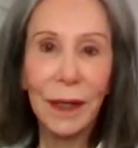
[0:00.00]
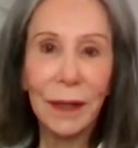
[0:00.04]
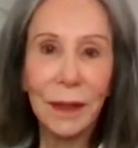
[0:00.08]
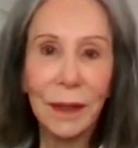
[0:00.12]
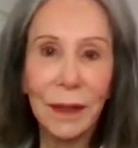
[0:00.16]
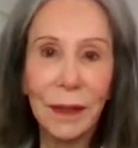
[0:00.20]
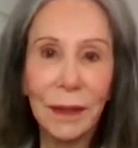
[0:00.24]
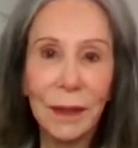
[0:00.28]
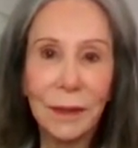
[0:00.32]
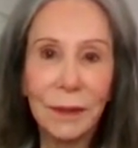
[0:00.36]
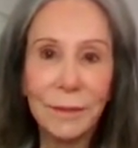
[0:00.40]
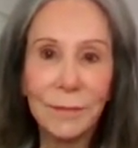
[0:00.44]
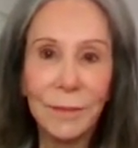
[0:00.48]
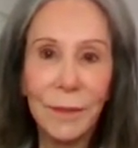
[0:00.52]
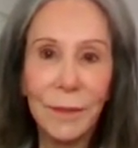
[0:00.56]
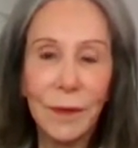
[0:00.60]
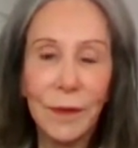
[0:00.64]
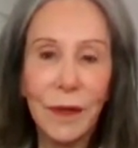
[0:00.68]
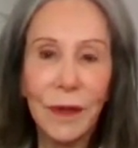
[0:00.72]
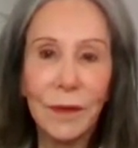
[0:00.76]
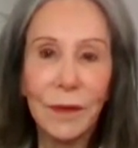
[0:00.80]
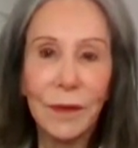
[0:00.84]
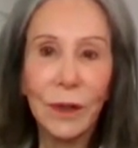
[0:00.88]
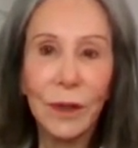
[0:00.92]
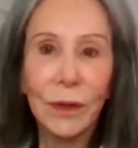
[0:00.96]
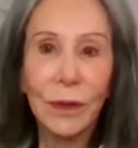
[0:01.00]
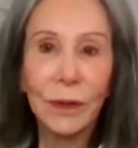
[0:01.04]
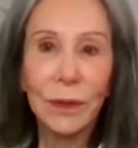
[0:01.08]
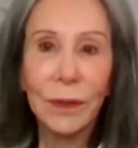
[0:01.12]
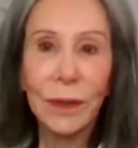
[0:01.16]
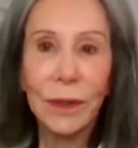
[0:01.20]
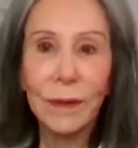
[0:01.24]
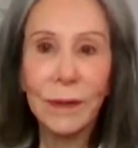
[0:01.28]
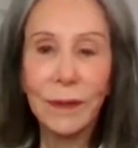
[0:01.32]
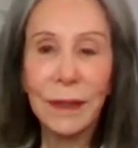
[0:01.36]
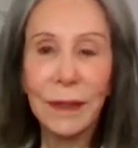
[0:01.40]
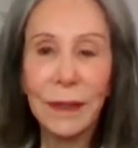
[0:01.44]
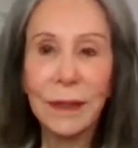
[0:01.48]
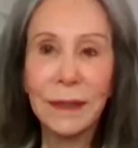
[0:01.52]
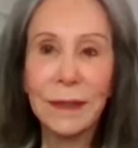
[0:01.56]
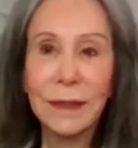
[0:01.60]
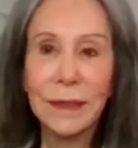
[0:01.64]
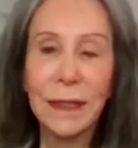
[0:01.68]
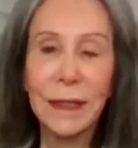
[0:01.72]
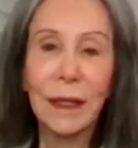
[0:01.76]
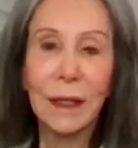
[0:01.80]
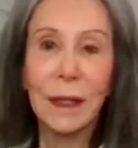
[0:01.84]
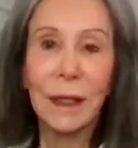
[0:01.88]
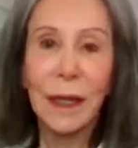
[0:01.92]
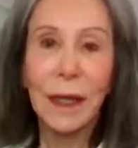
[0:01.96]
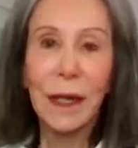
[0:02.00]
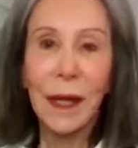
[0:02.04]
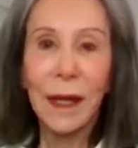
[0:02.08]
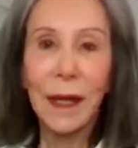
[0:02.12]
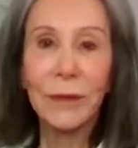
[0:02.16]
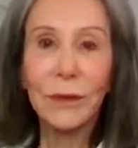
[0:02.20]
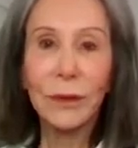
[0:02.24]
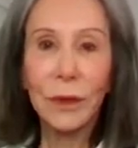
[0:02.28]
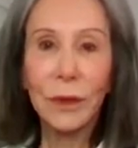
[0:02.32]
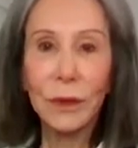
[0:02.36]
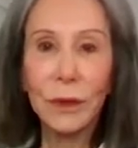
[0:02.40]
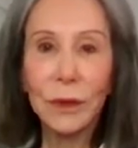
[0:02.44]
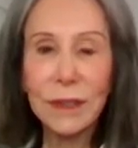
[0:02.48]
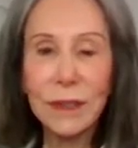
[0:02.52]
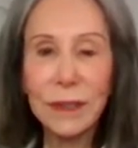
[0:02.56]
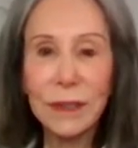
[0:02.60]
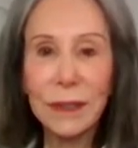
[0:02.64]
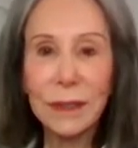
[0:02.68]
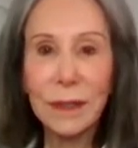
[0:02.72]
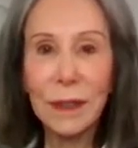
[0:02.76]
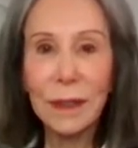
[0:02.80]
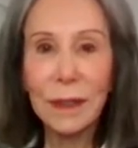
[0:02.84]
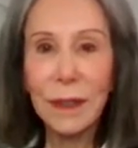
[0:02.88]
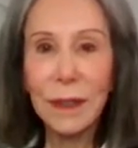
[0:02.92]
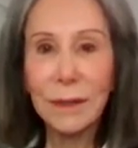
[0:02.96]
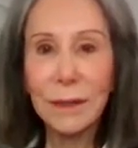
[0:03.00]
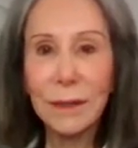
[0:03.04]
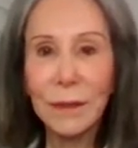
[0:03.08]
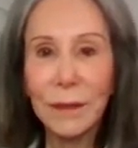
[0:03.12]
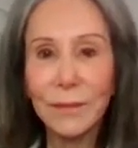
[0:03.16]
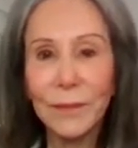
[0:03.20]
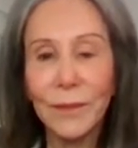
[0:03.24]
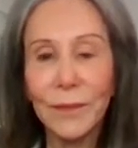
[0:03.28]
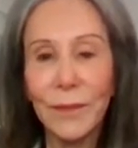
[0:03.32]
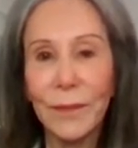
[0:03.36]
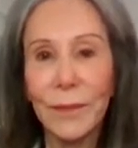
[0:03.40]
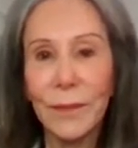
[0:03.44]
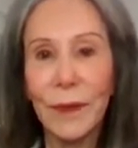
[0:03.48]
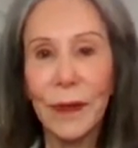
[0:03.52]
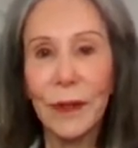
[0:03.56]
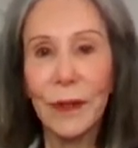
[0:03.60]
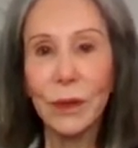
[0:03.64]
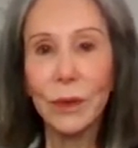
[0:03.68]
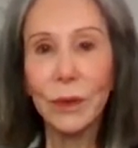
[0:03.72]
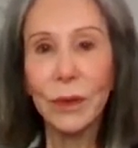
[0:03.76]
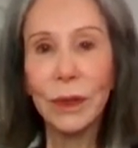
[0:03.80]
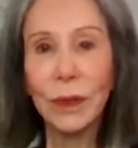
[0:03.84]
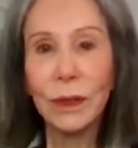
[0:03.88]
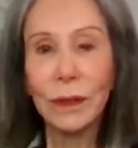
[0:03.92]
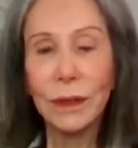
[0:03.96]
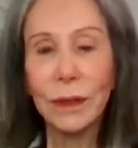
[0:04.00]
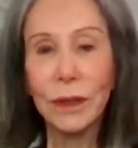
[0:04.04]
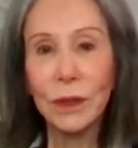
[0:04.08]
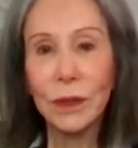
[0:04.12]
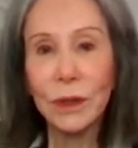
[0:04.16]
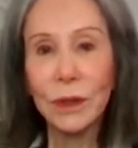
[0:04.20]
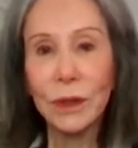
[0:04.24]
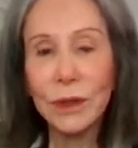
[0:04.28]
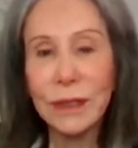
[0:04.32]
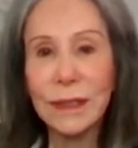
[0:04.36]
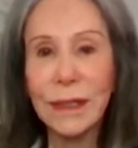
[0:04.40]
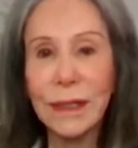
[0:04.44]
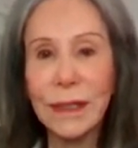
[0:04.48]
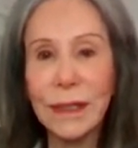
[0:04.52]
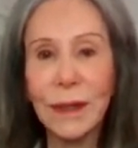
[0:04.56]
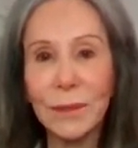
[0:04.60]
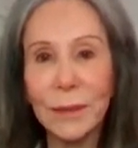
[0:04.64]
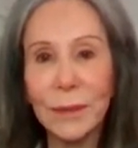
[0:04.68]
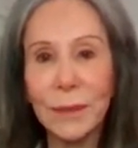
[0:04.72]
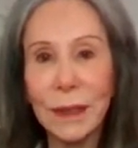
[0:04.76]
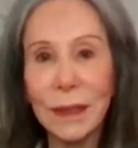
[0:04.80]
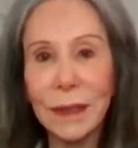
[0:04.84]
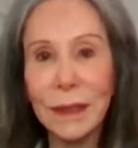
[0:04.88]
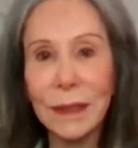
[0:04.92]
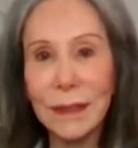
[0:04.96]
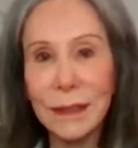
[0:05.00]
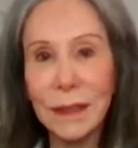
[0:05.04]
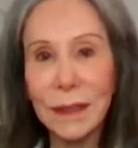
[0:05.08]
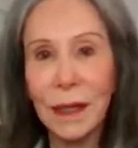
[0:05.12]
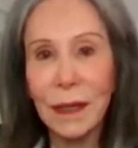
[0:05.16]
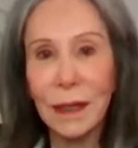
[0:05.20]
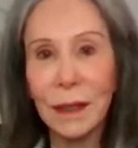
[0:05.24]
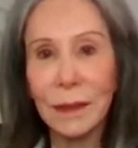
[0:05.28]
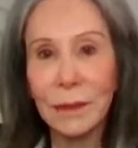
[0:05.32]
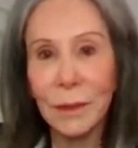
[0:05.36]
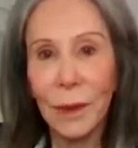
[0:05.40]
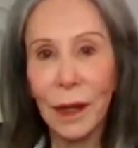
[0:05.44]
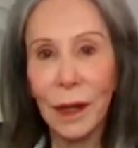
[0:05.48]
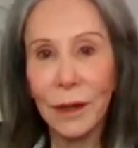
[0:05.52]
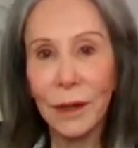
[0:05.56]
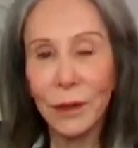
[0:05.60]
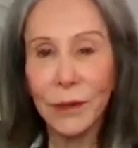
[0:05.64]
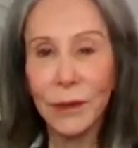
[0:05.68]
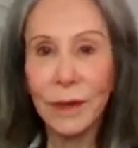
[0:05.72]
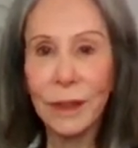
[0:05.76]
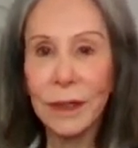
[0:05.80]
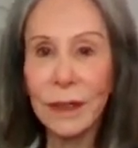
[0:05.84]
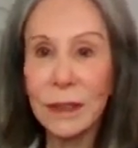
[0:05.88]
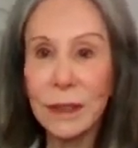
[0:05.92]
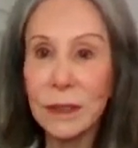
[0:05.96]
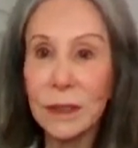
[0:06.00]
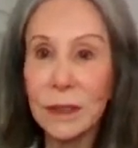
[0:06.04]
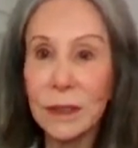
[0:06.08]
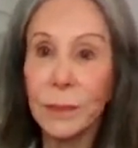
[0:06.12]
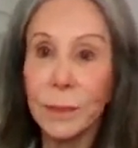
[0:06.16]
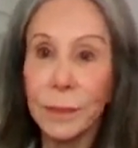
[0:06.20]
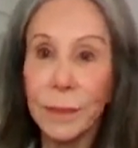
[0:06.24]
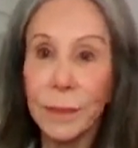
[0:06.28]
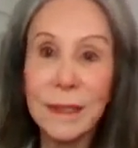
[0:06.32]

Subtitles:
The only things that, and those, the use date means on other things